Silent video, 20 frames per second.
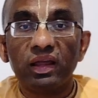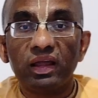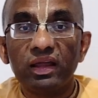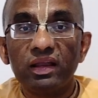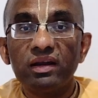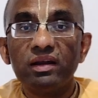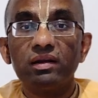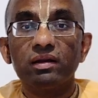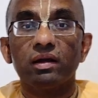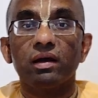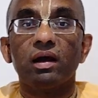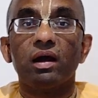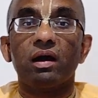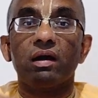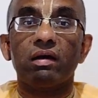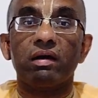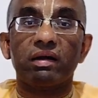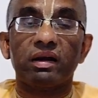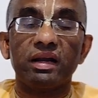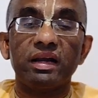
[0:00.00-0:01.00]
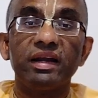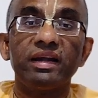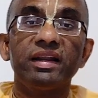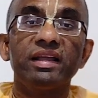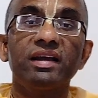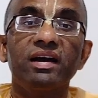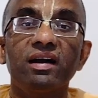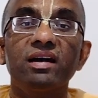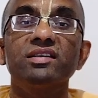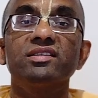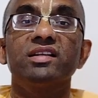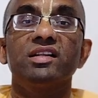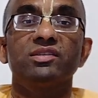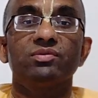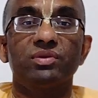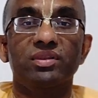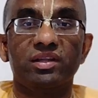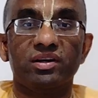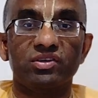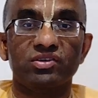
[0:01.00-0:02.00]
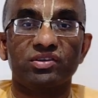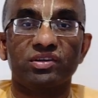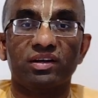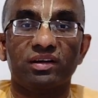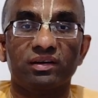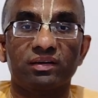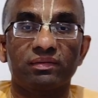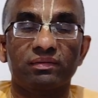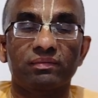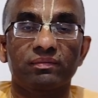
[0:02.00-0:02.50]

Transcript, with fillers: in relating ourselves with Krishna.